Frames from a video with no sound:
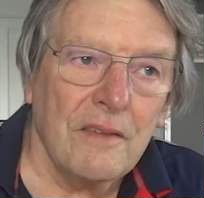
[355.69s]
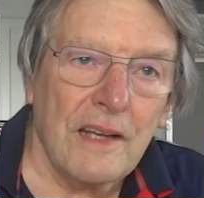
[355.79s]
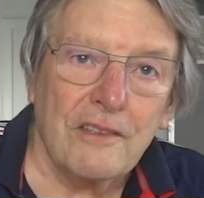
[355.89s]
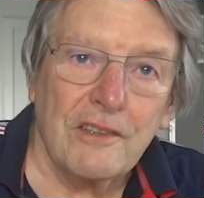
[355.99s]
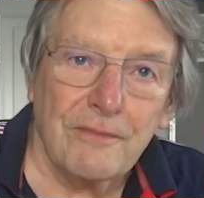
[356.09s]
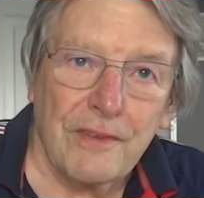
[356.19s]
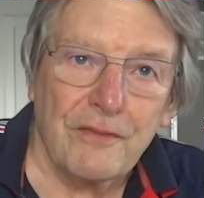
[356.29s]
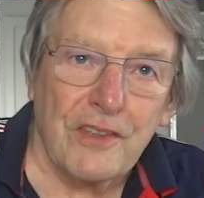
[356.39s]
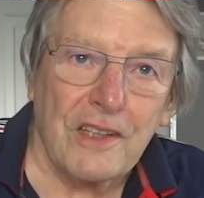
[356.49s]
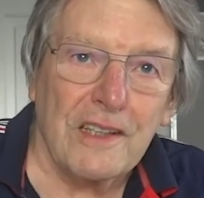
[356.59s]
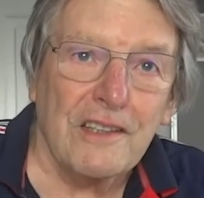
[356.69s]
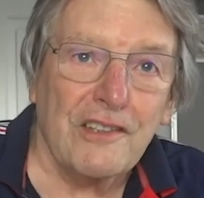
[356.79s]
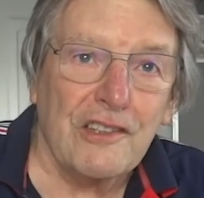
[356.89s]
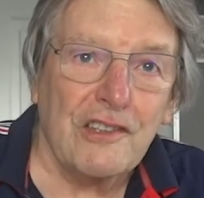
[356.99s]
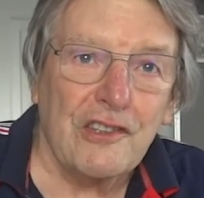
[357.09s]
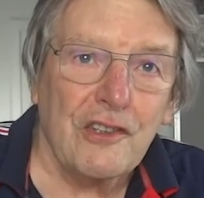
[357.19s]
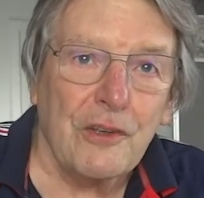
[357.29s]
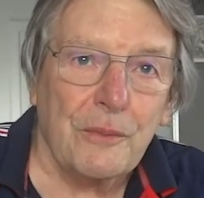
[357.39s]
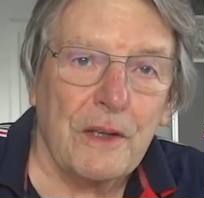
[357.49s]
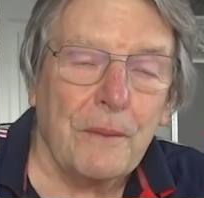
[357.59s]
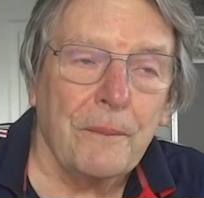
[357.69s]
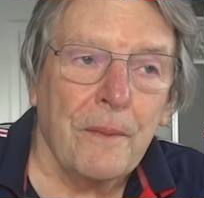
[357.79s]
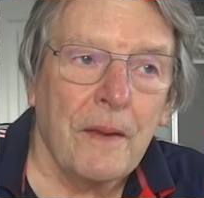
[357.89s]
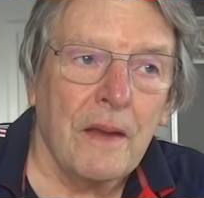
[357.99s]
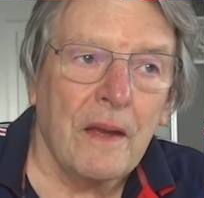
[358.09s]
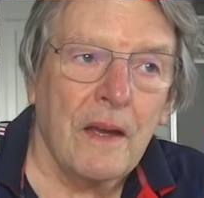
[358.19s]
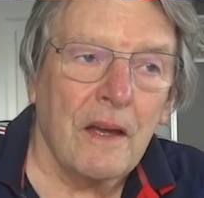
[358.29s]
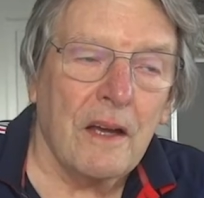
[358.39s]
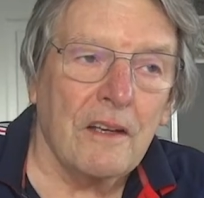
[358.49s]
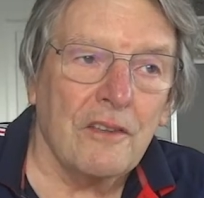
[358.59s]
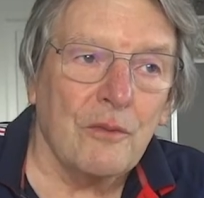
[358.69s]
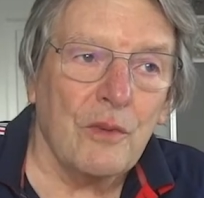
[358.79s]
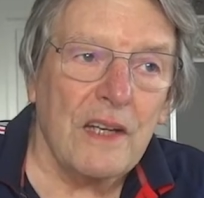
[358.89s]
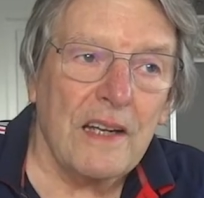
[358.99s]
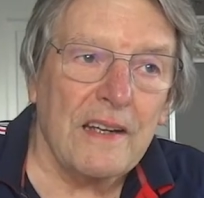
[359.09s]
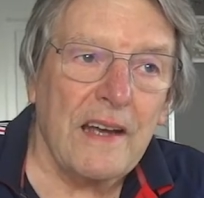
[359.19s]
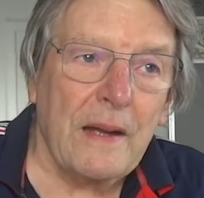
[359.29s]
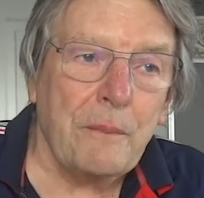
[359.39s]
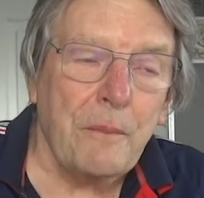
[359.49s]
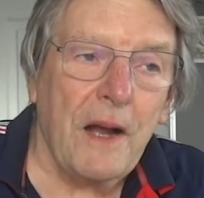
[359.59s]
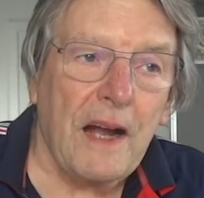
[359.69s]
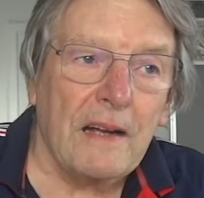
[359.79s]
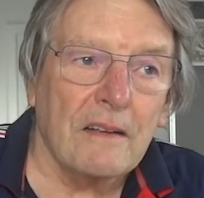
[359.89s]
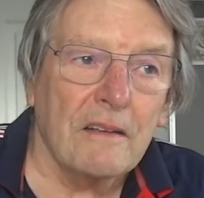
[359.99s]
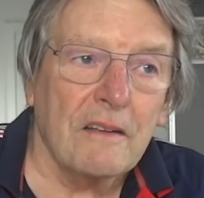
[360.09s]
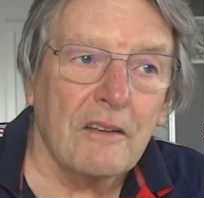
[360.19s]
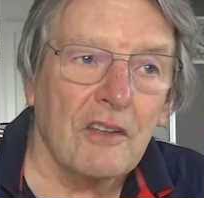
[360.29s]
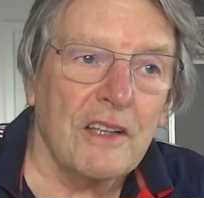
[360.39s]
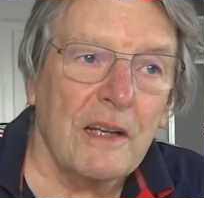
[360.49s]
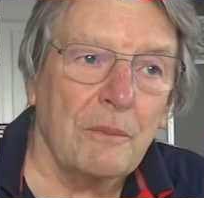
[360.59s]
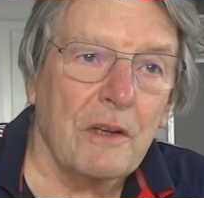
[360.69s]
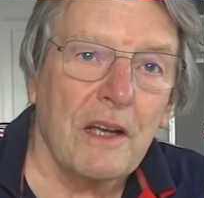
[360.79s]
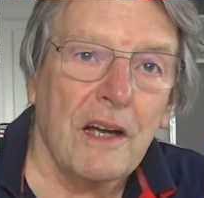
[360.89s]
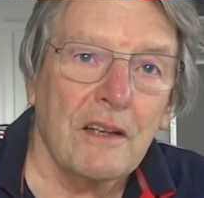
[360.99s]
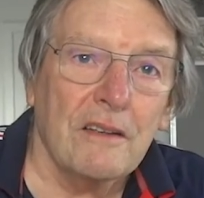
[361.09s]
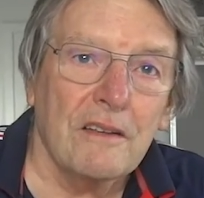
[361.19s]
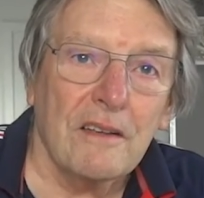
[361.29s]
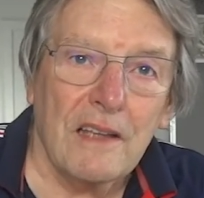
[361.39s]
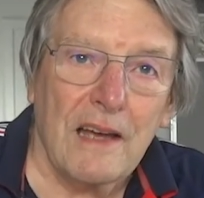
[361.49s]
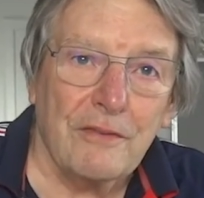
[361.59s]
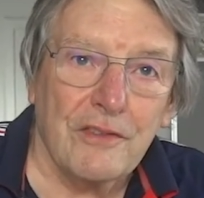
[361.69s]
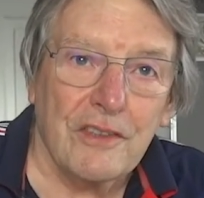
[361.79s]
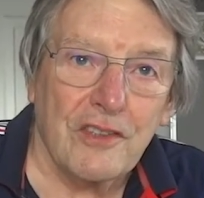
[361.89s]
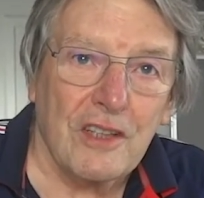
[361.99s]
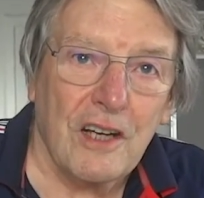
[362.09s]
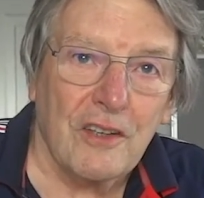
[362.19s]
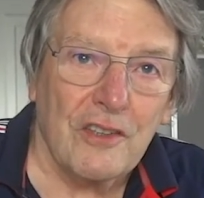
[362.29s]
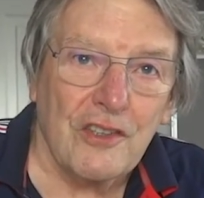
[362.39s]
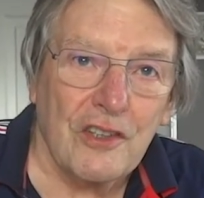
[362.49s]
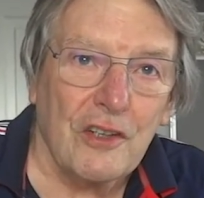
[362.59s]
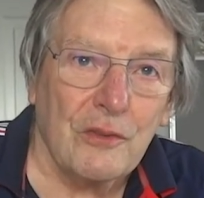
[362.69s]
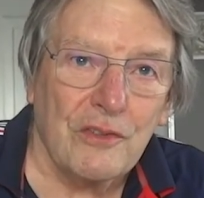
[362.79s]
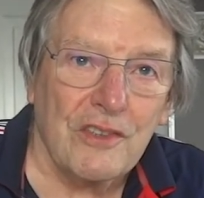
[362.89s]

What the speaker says: hence 50 years at the shop now. And when I came back, Colin Appleyard left to start on his own.